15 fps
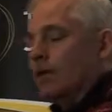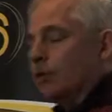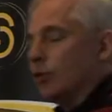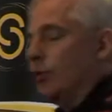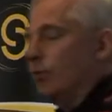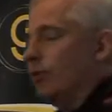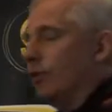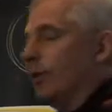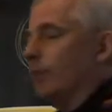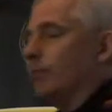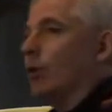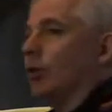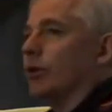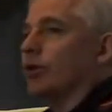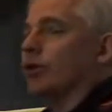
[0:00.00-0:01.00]
Two very
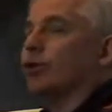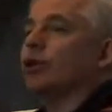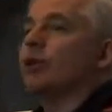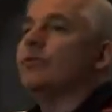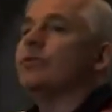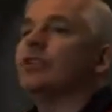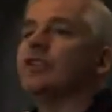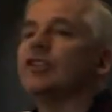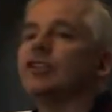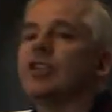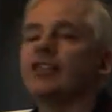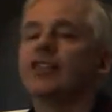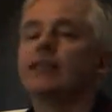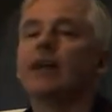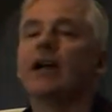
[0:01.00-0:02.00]
important terms in
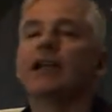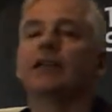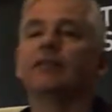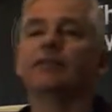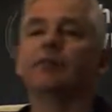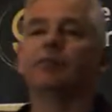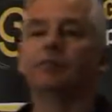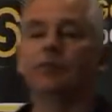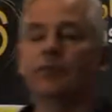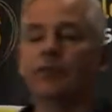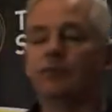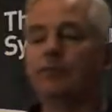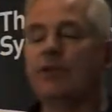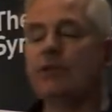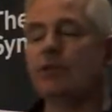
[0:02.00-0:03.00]
discussing money. If
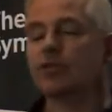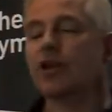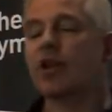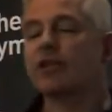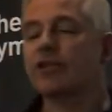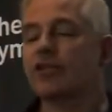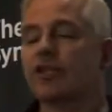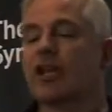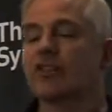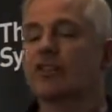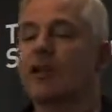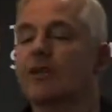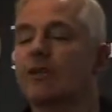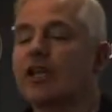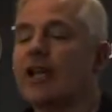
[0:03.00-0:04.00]
people try to
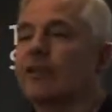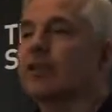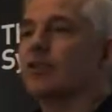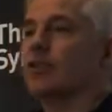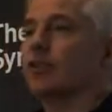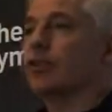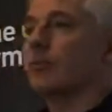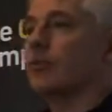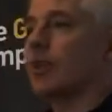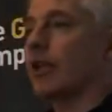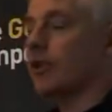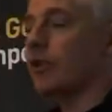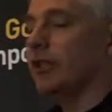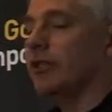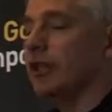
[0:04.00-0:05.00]
discuss money without these terms, they
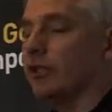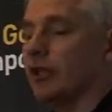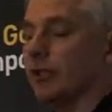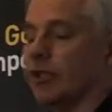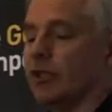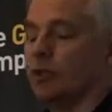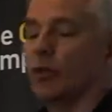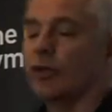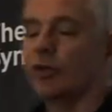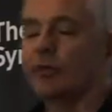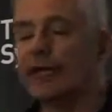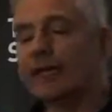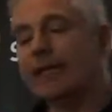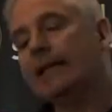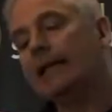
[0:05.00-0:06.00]
generally don't know what they're talking
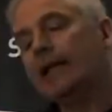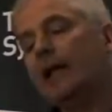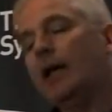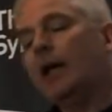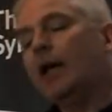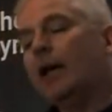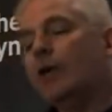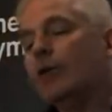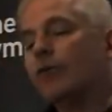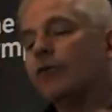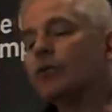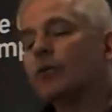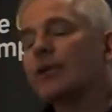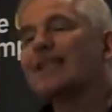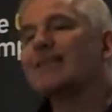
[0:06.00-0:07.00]
about.
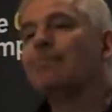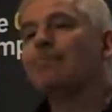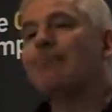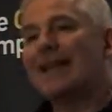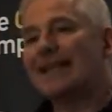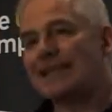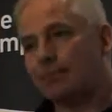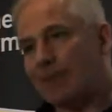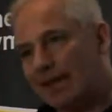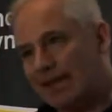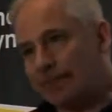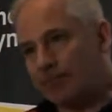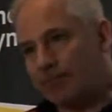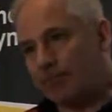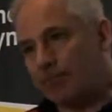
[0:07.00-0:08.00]
First one is base
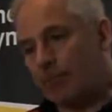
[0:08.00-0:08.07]
money.